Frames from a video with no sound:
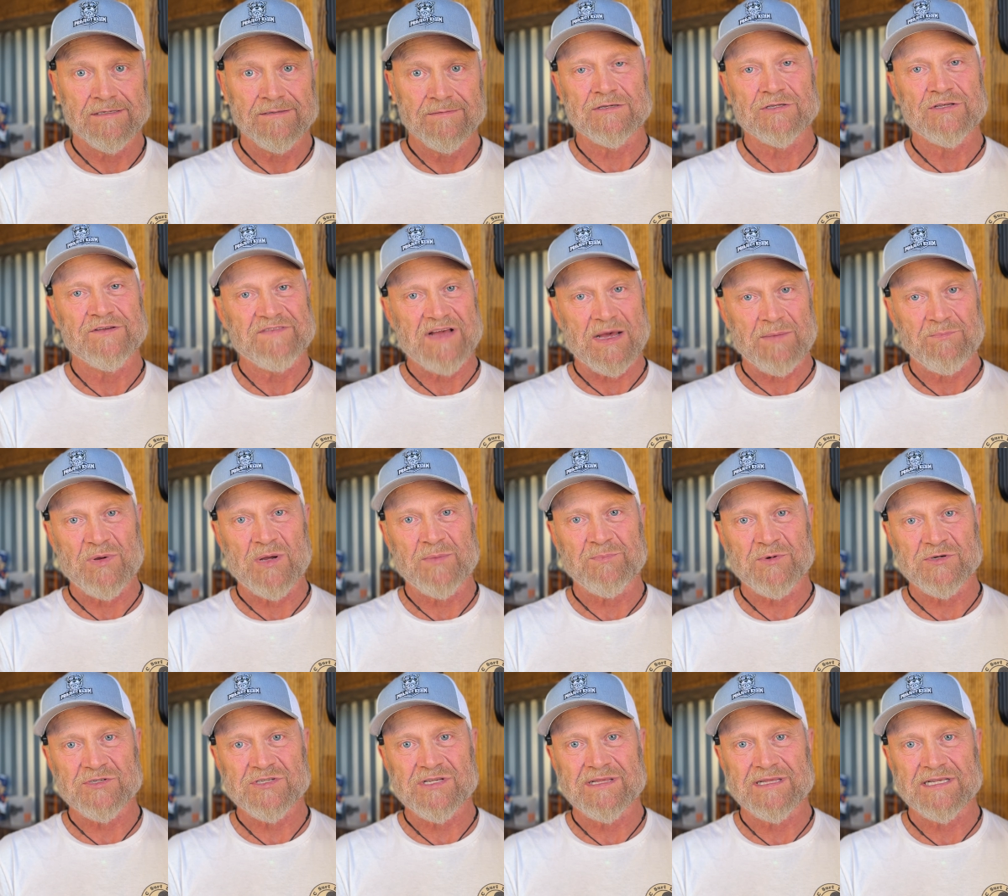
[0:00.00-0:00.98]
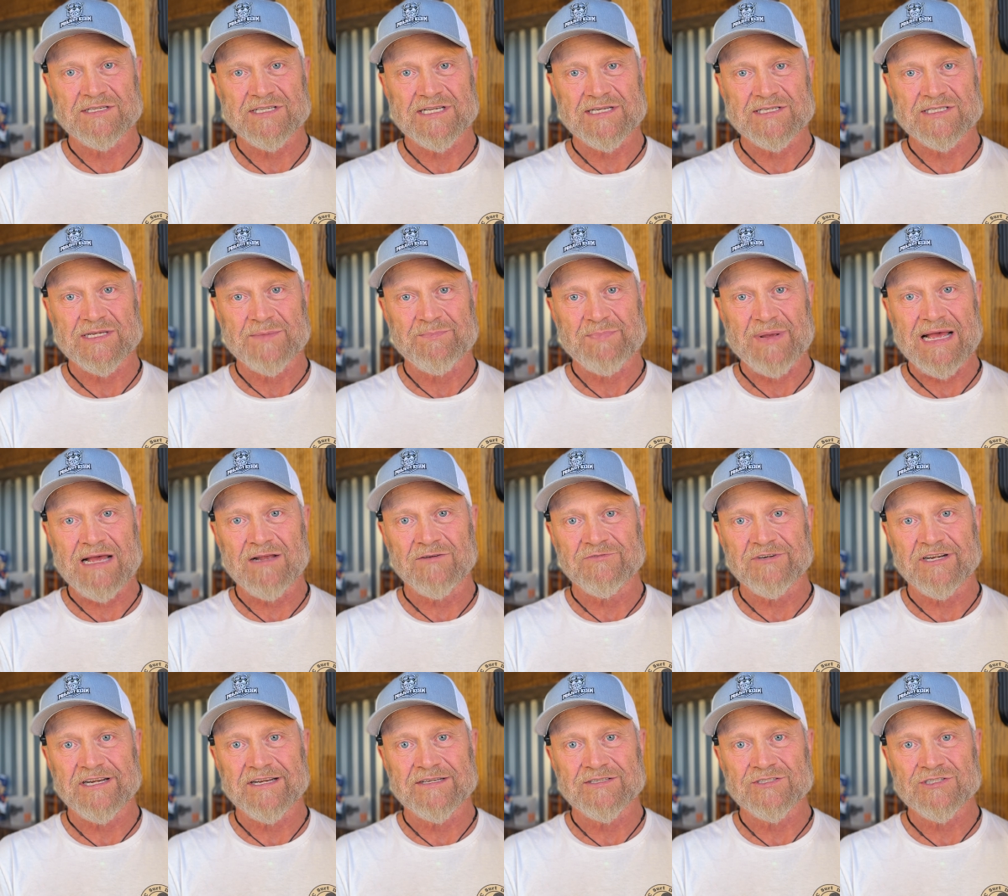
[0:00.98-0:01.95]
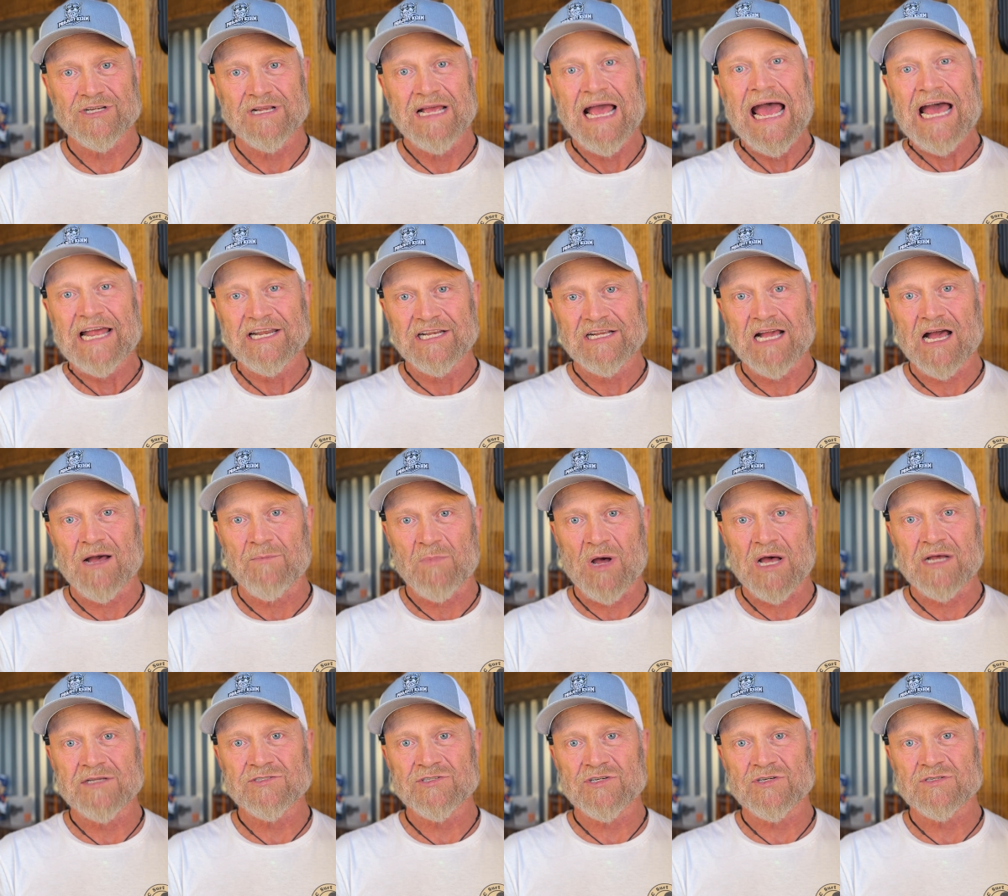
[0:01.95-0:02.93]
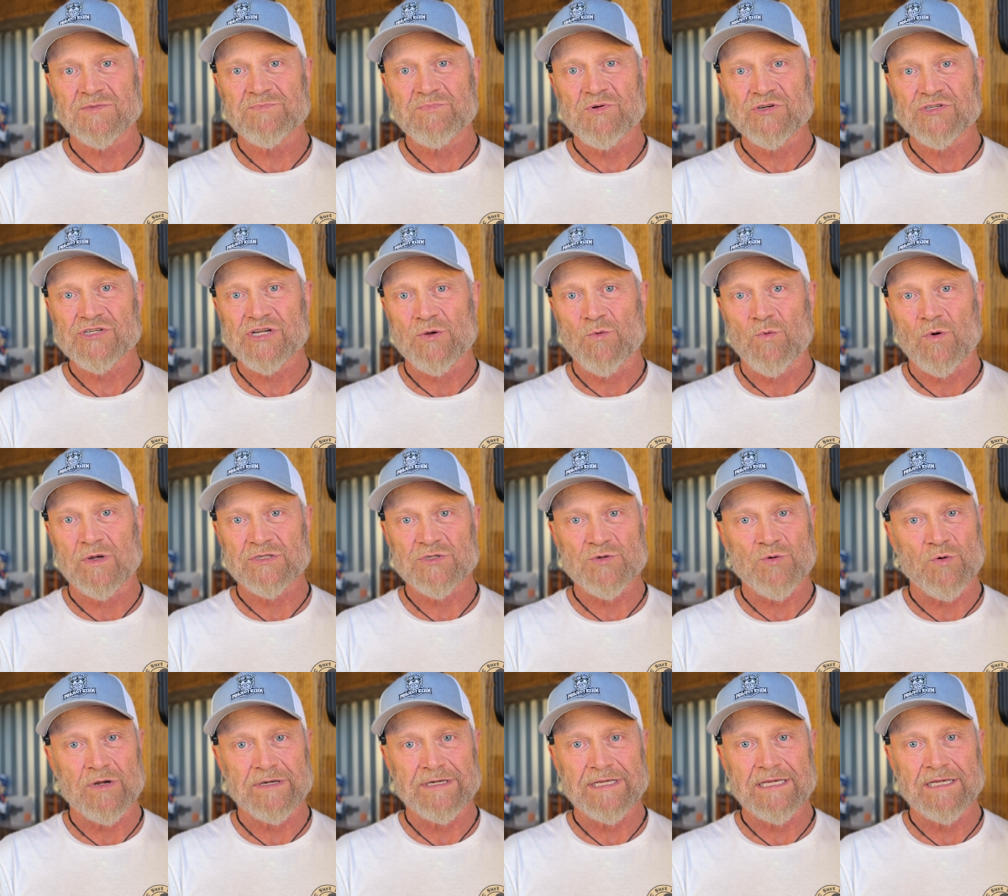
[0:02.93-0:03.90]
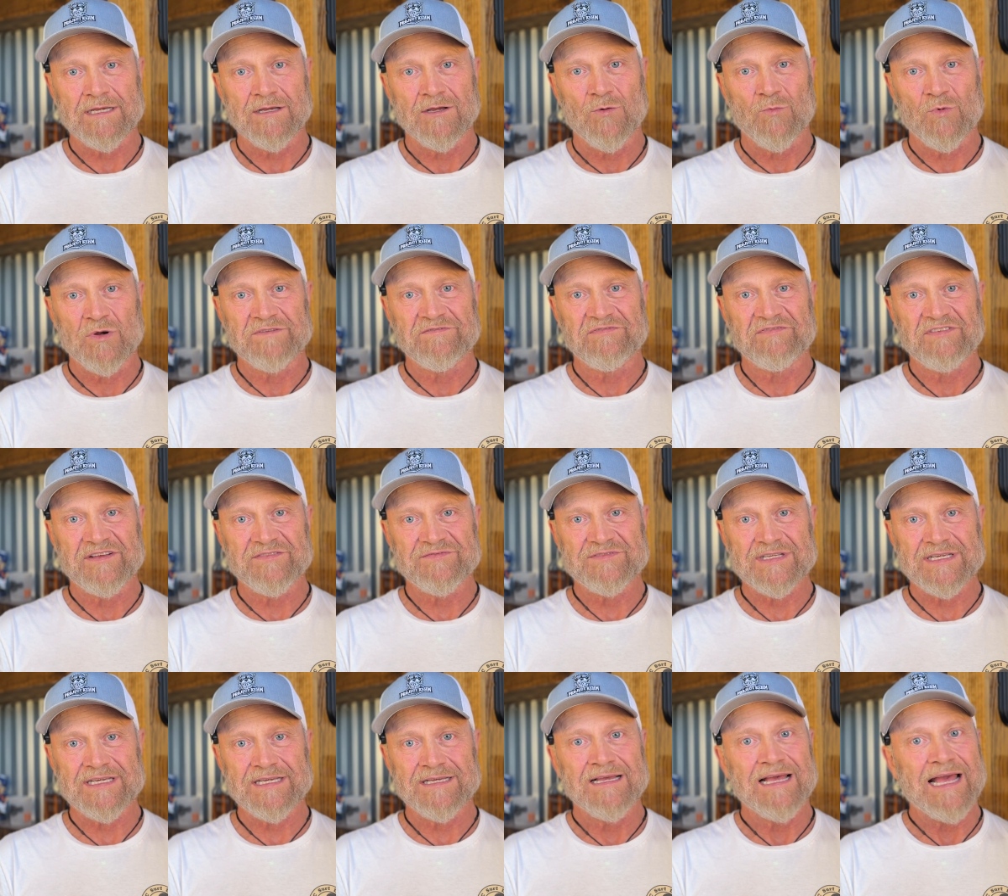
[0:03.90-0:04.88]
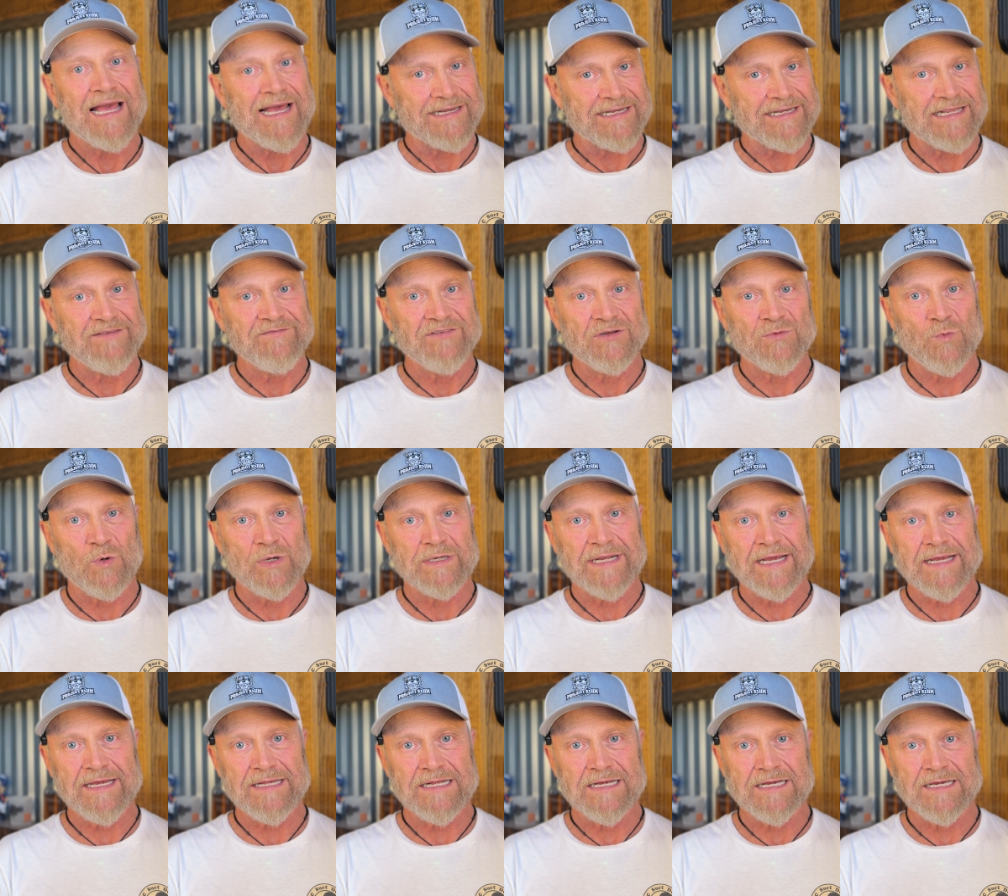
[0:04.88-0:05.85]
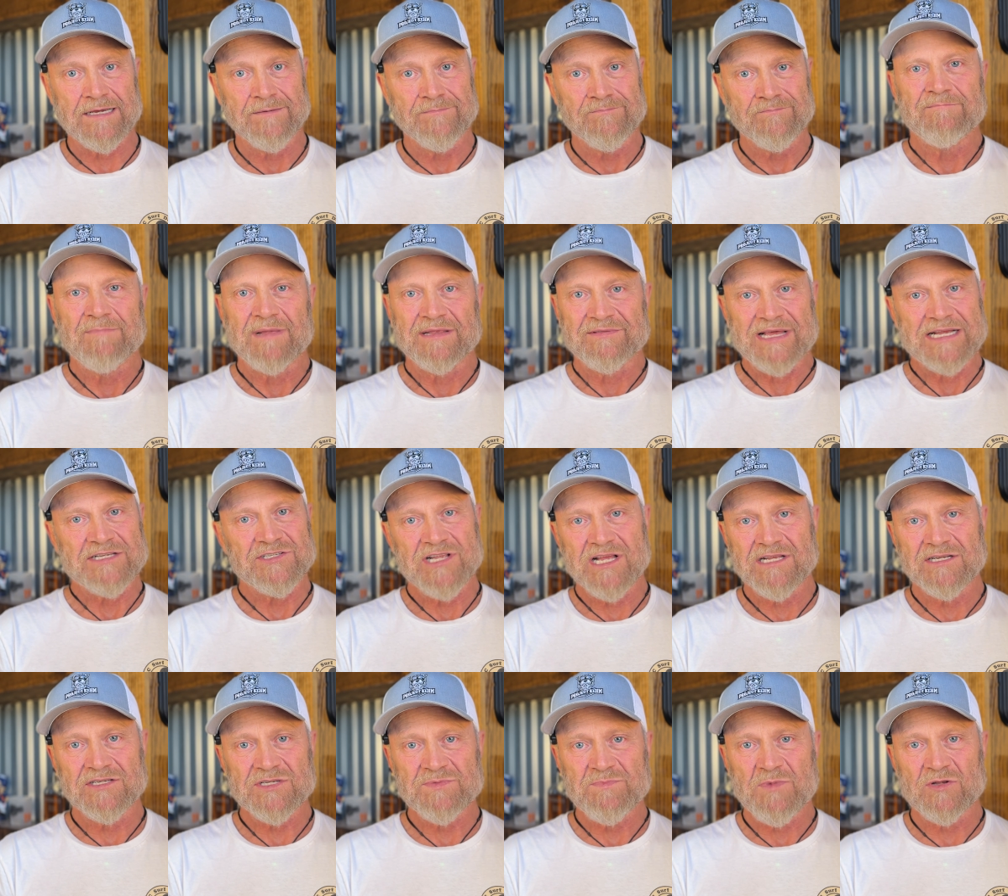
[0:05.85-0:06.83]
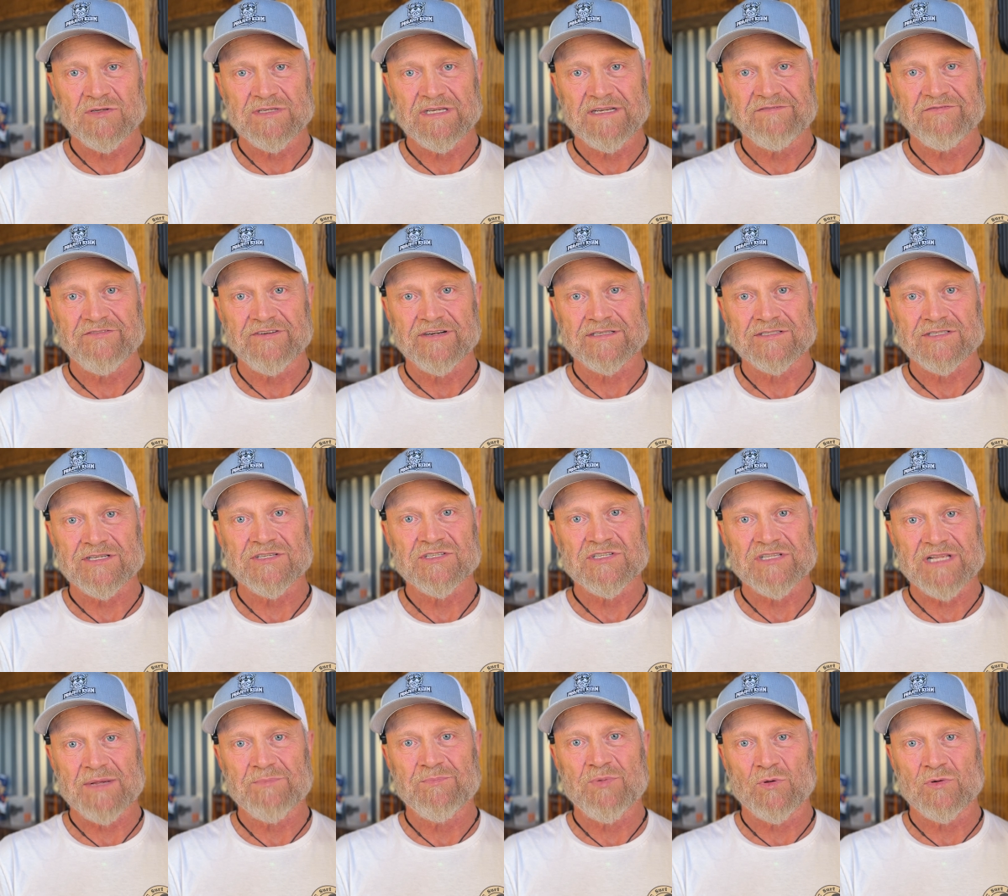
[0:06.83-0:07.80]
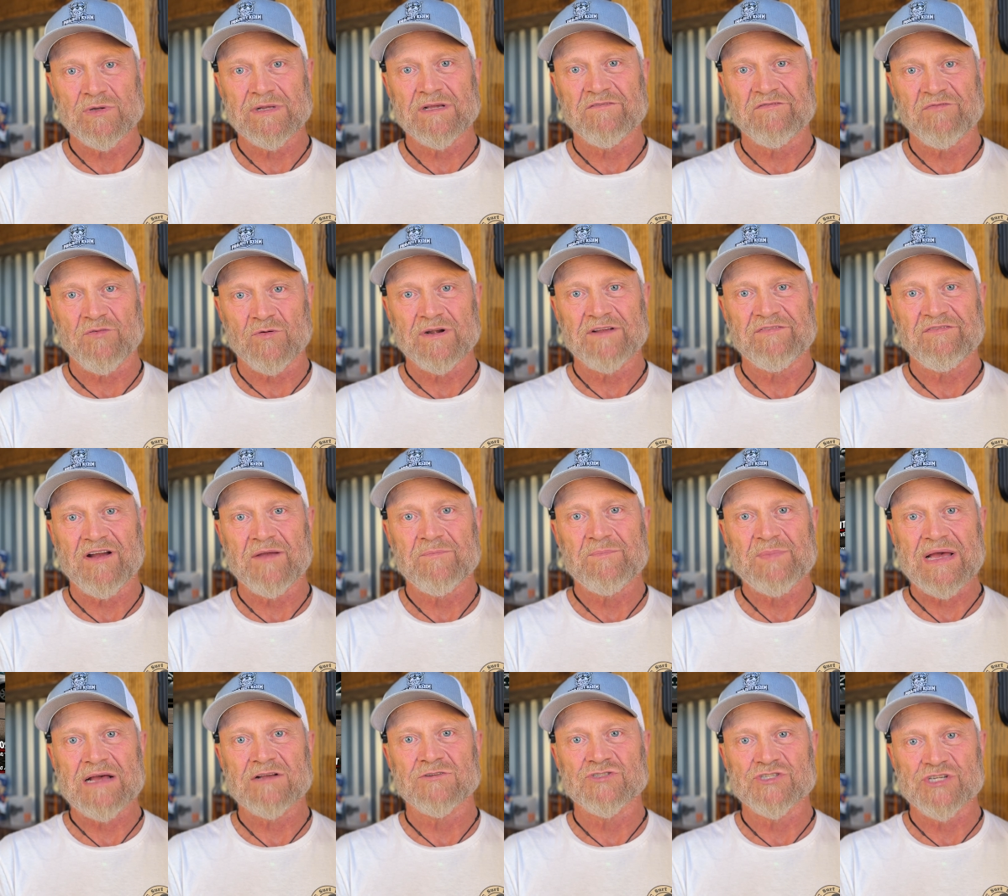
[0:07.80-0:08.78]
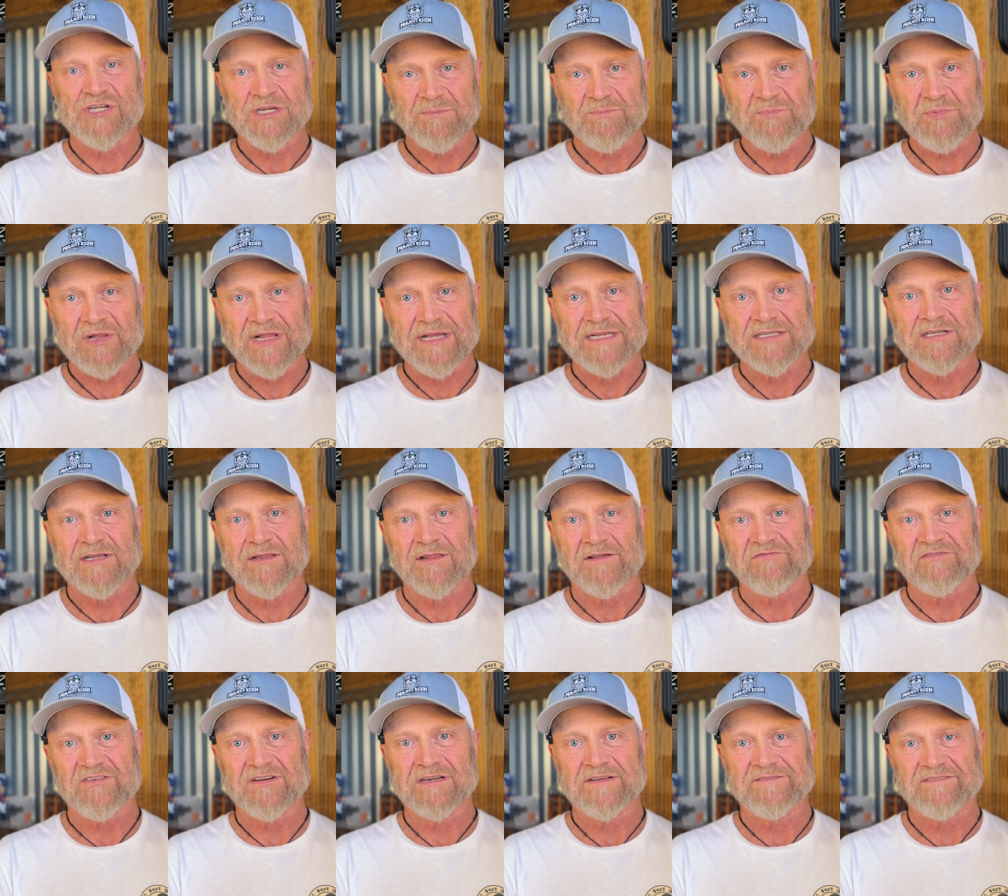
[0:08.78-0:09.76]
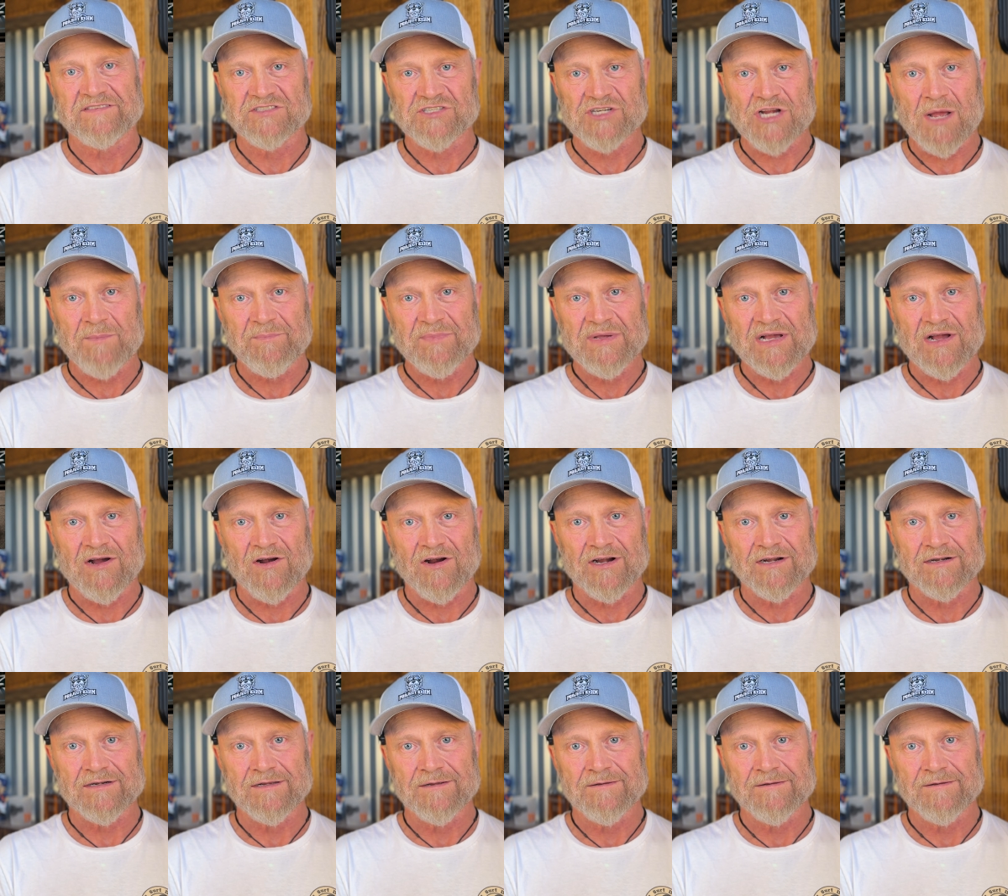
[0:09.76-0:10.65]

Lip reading: You've got bumpers in the 60-pound range, and you got monsters pushing 120, 150, and even 180. And that's not a small difference. It's like bolting a 45-pound gym plate to the front of a shopping cart,